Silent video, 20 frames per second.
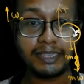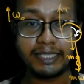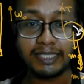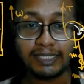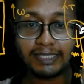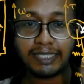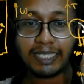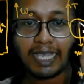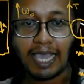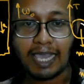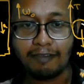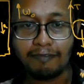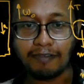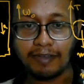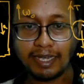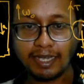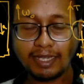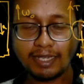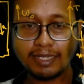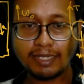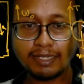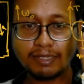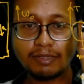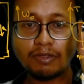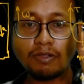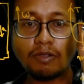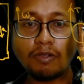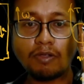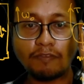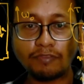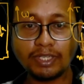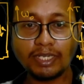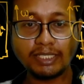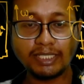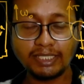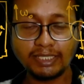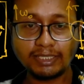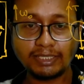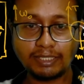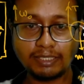this alpha of the
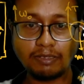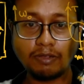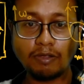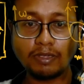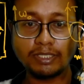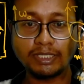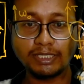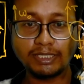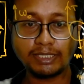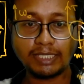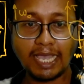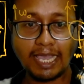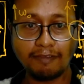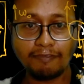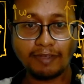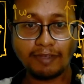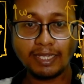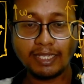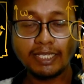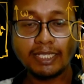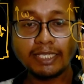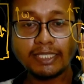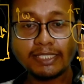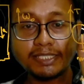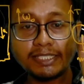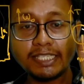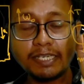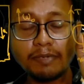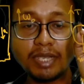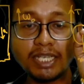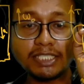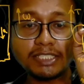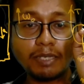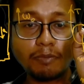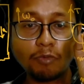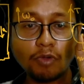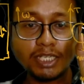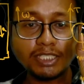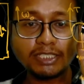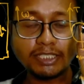disc, this alpha is seen by
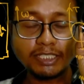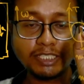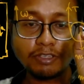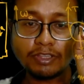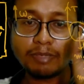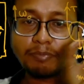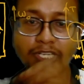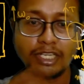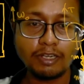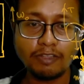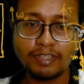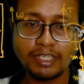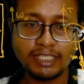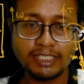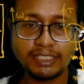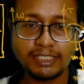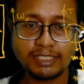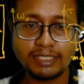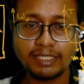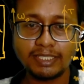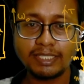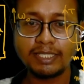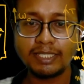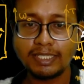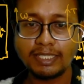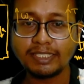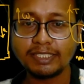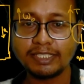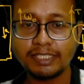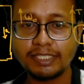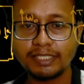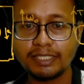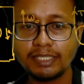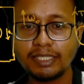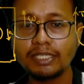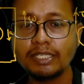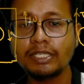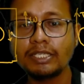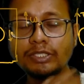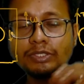someone sitting on the middle of the disc, isn't it?
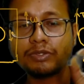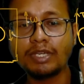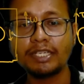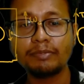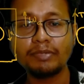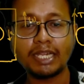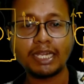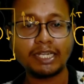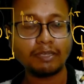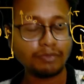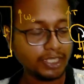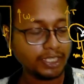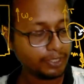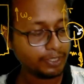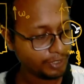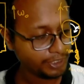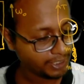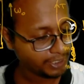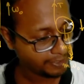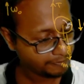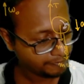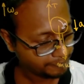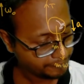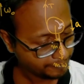So let me write down the equation.